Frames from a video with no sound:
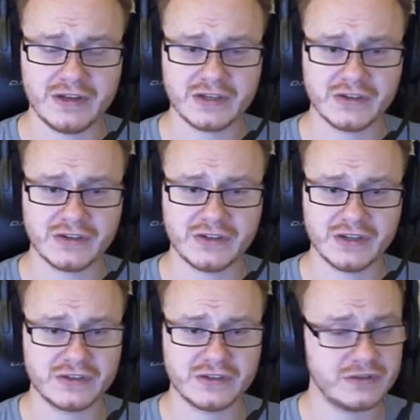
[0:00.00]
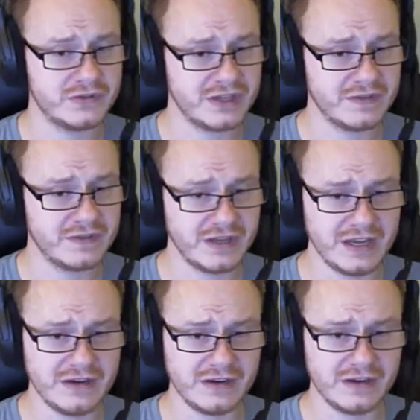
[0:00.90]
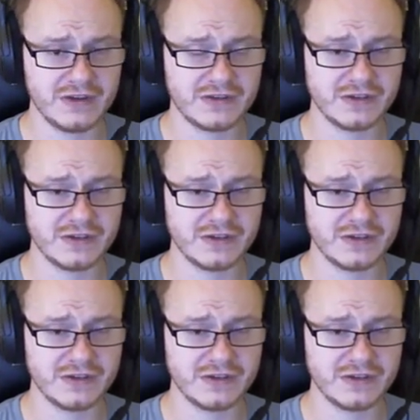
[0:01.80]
Celsius to 78 degrees